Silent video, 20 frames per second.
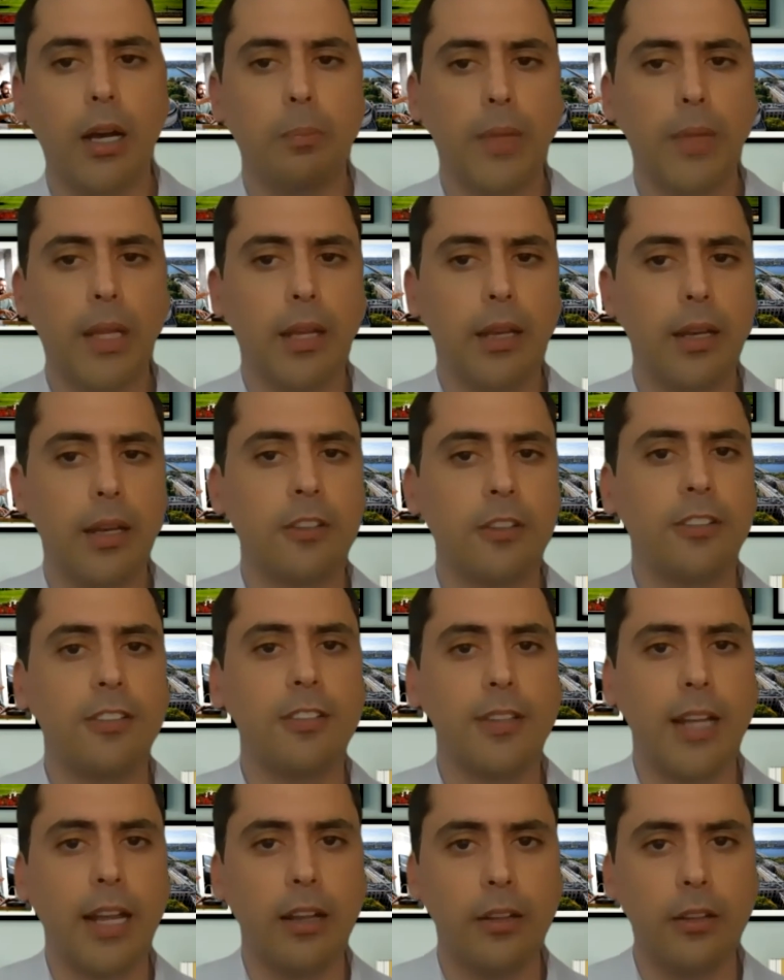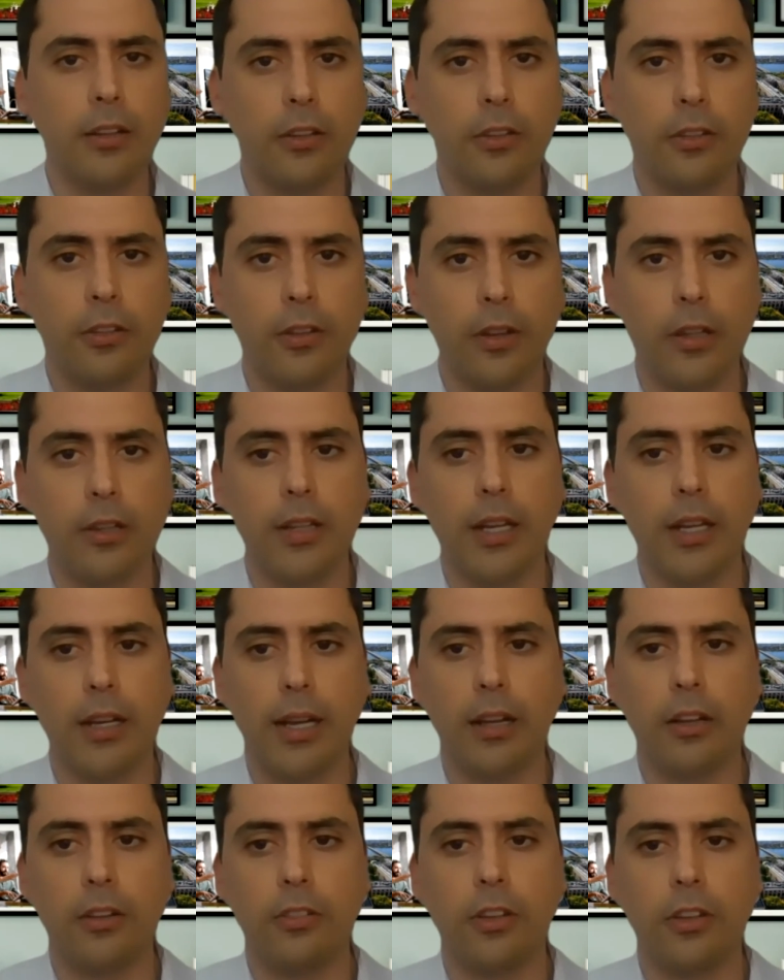it extends the
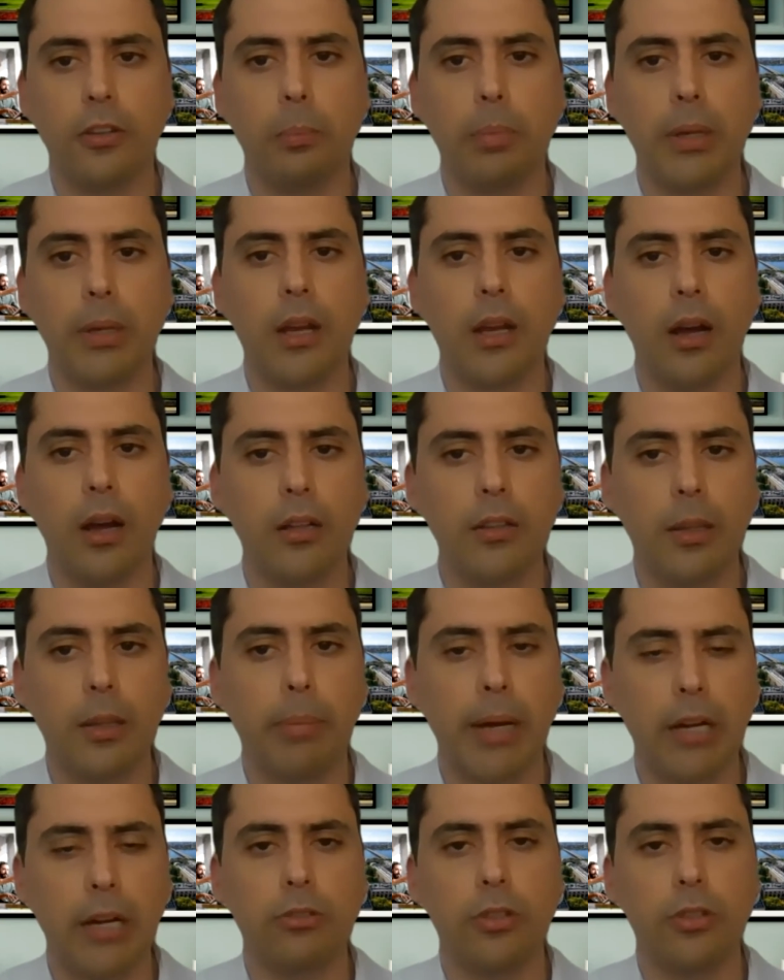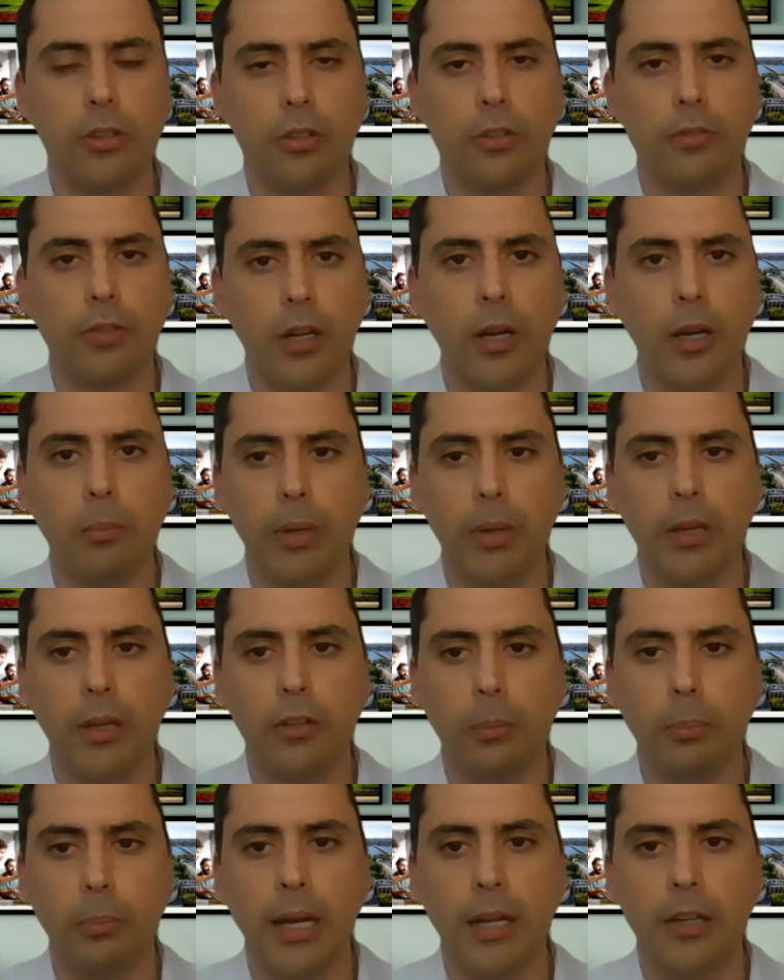analysis beyond the boundaries of a company's
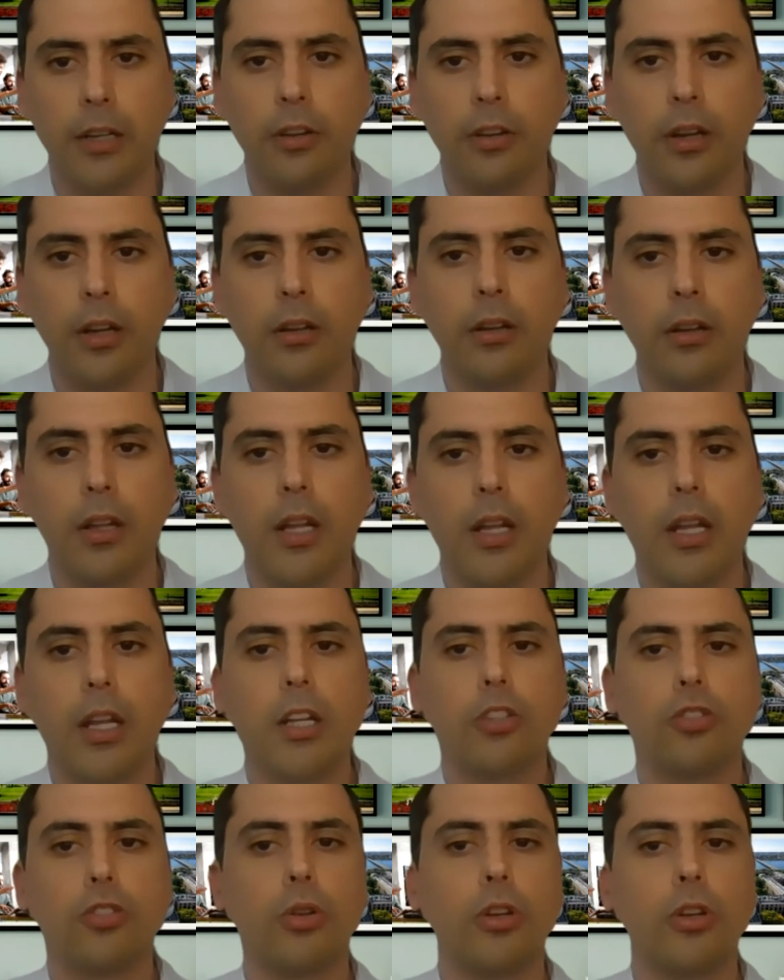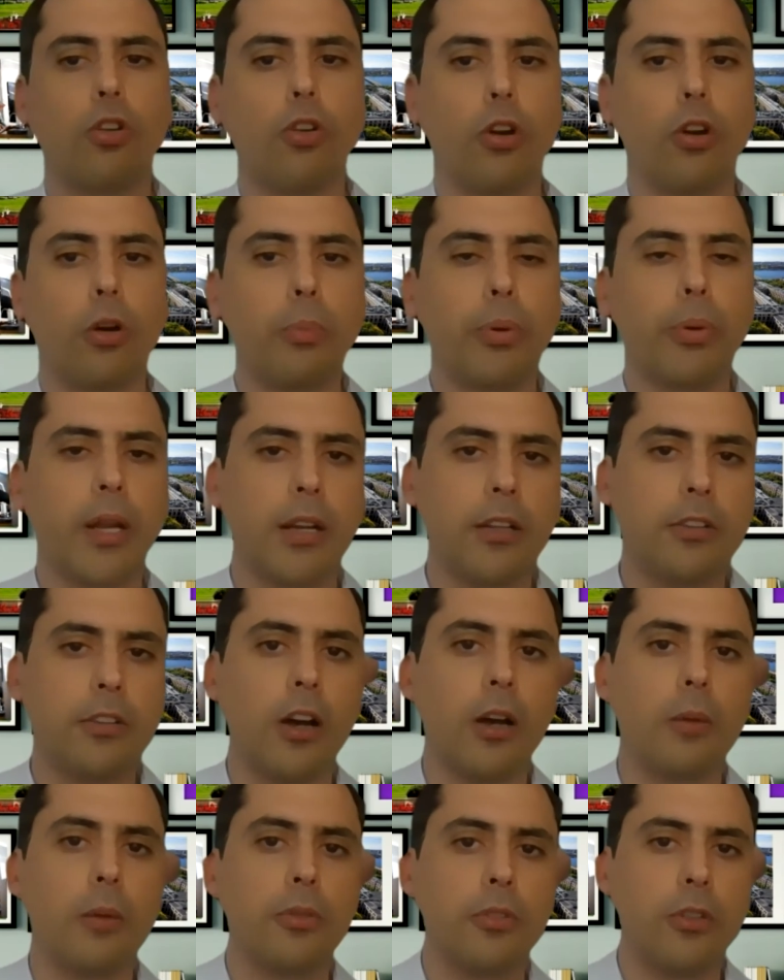supply chain to incorporate its
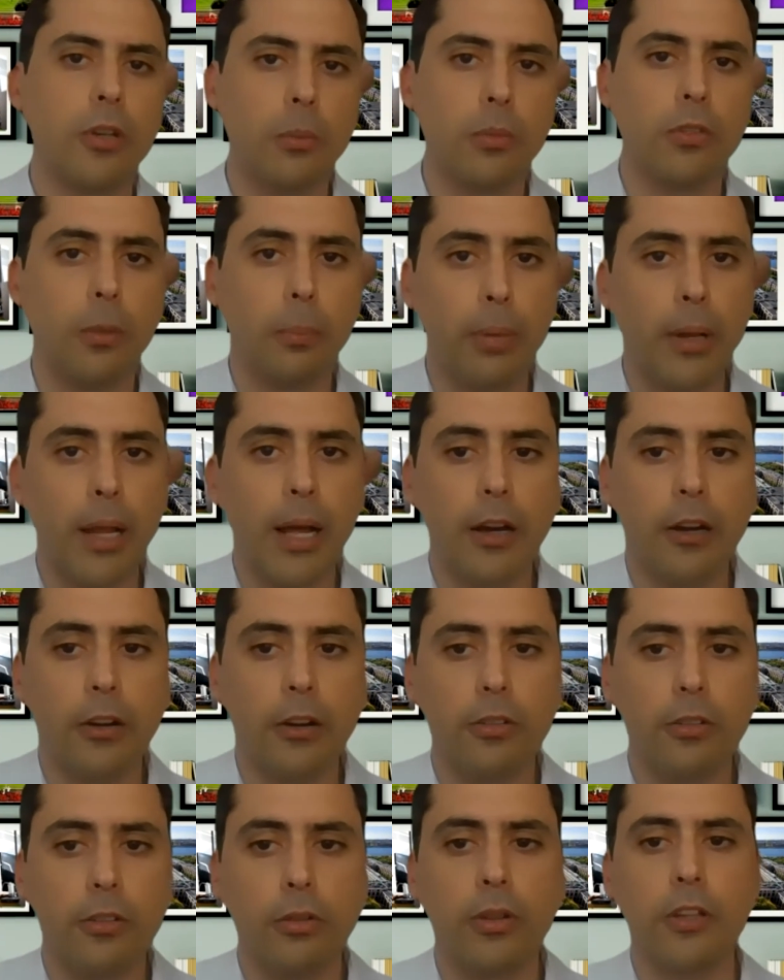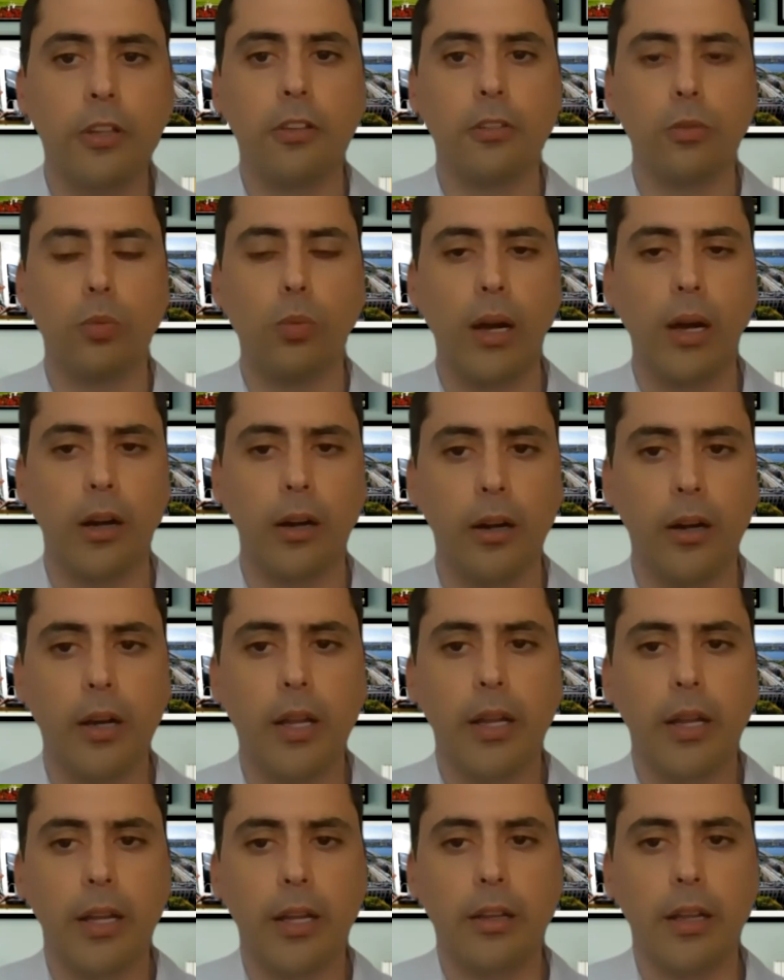upstream suppliers. So this is where
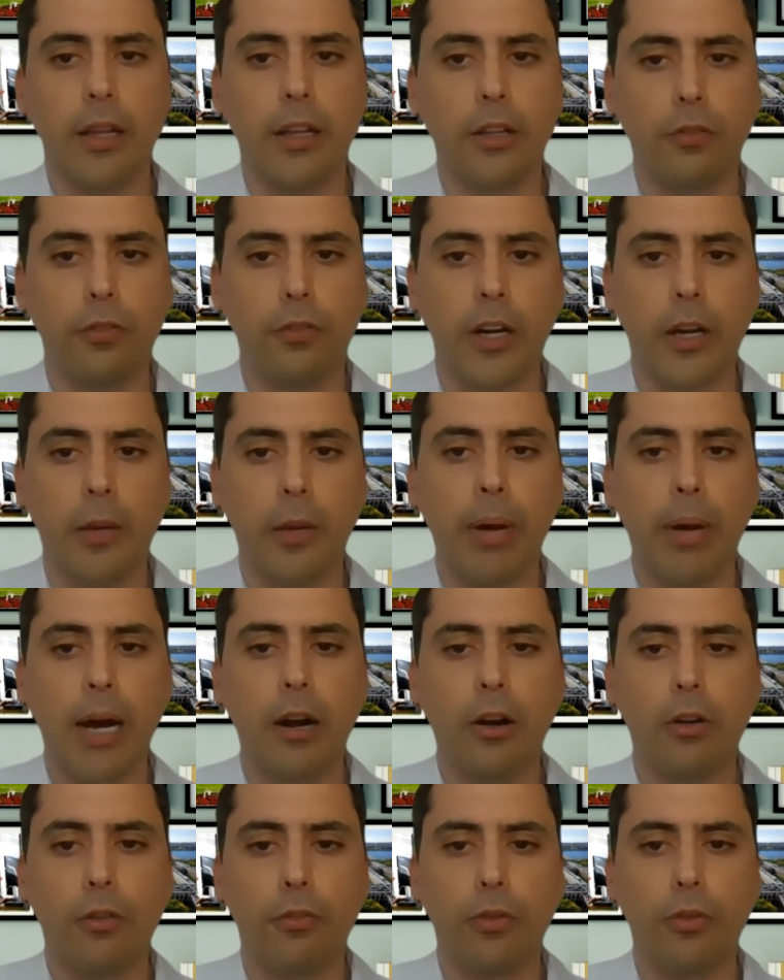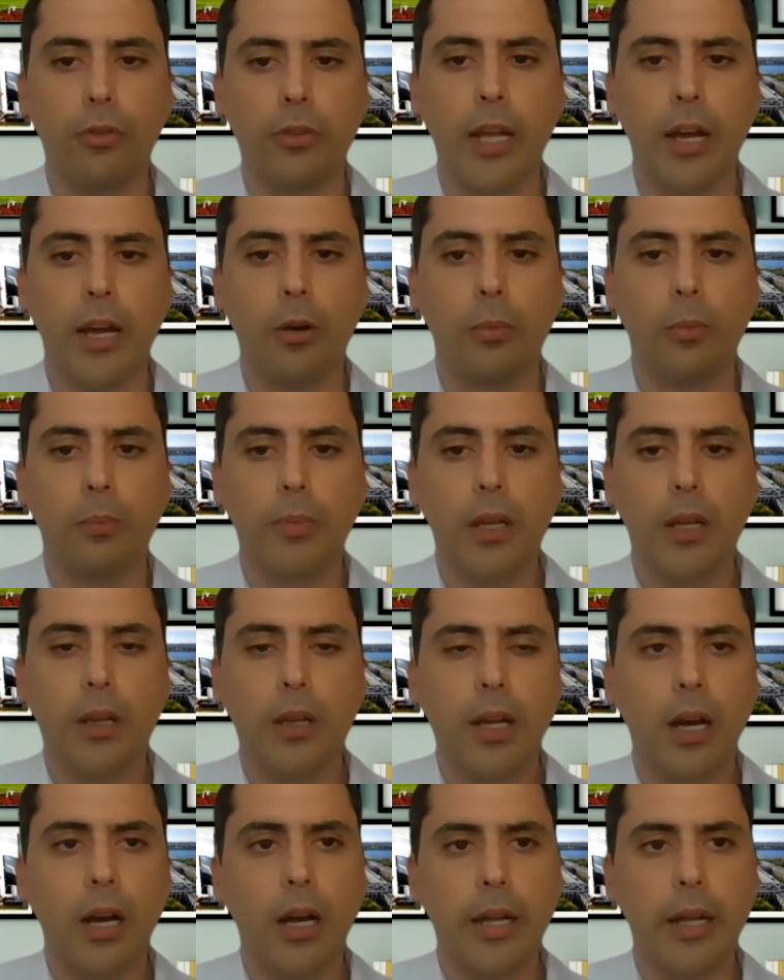it's very powerful now
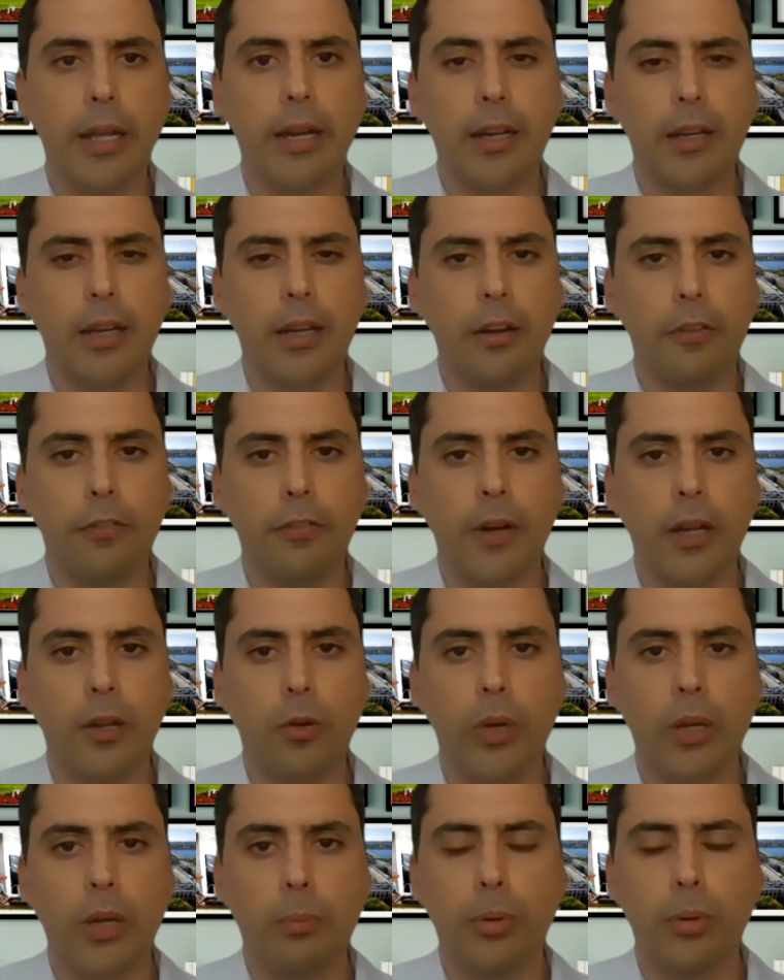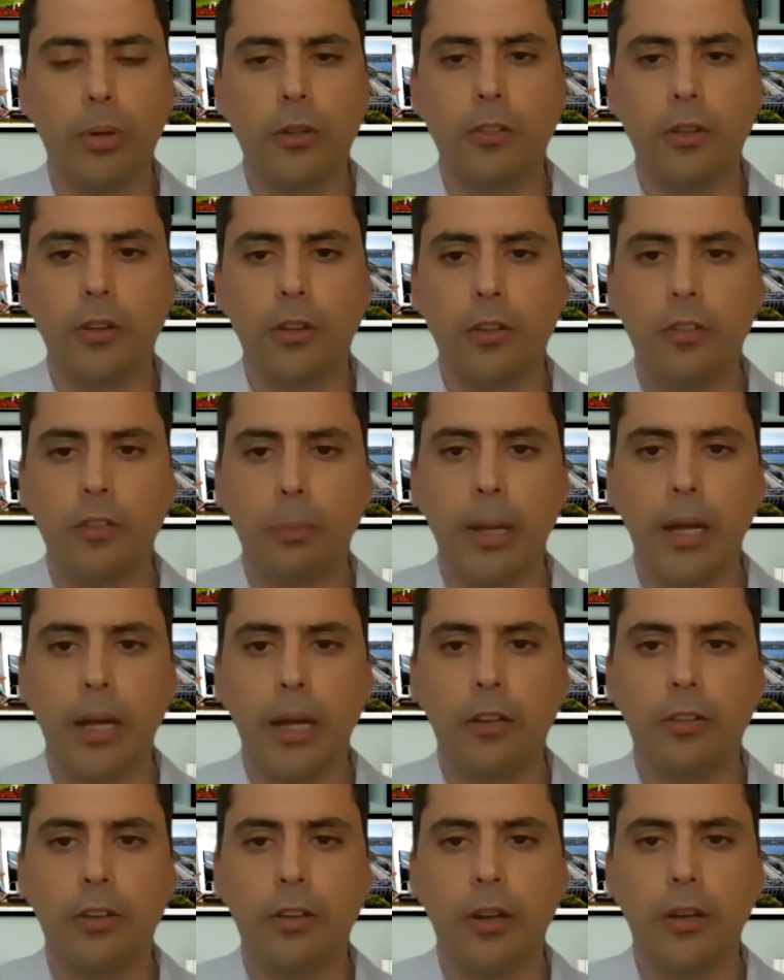in identifying weak points in the supply
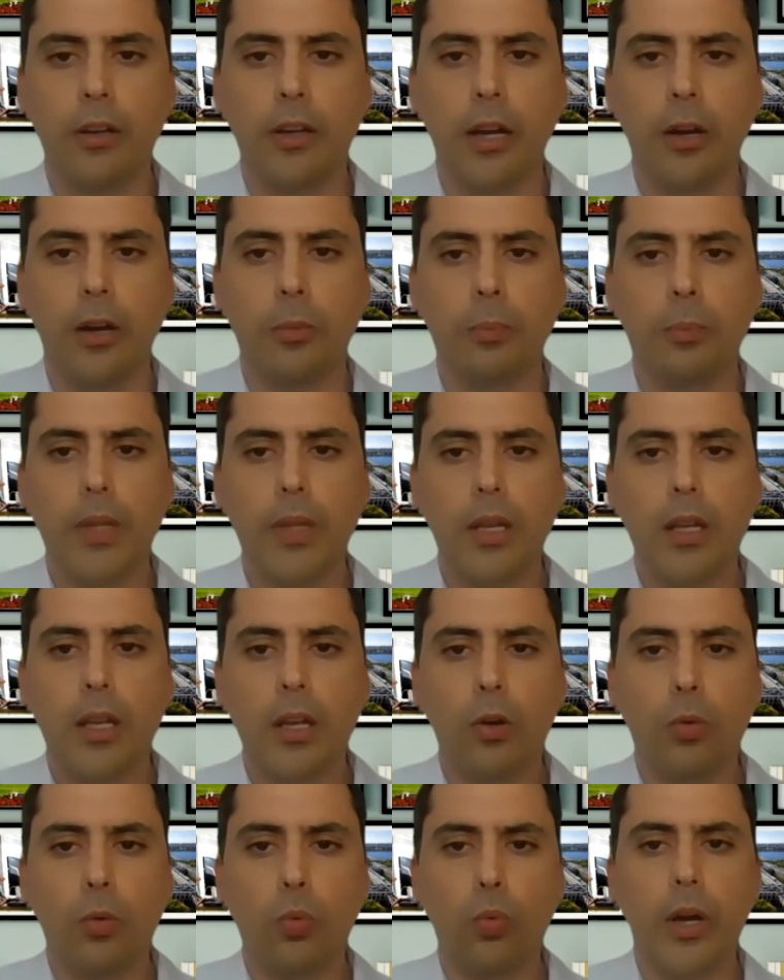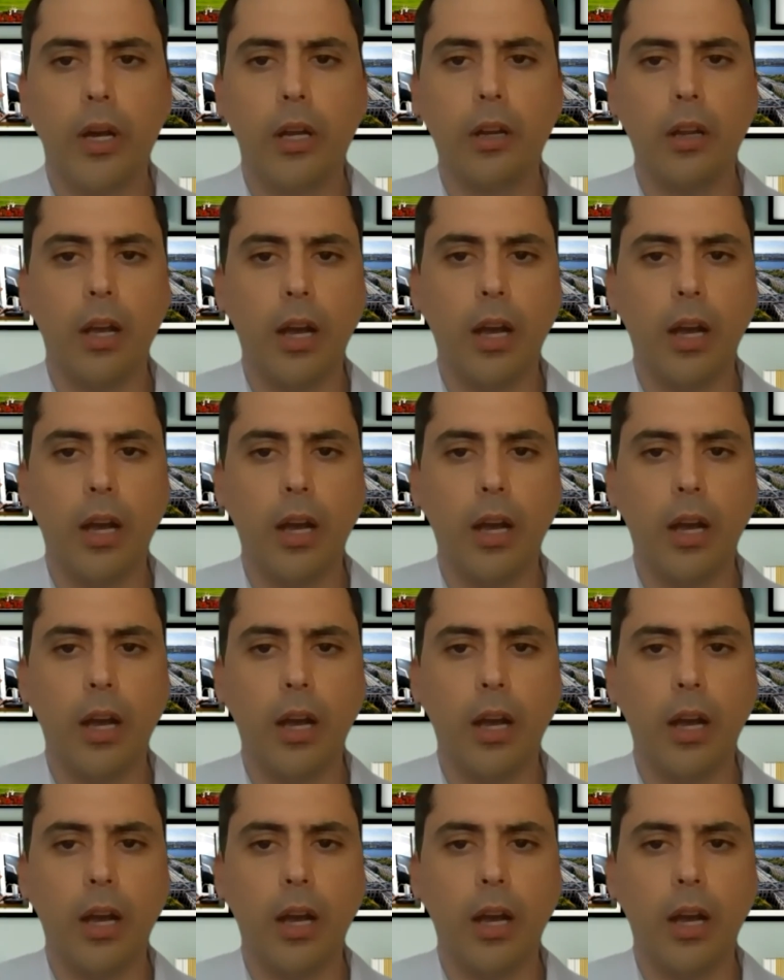chain. Now, what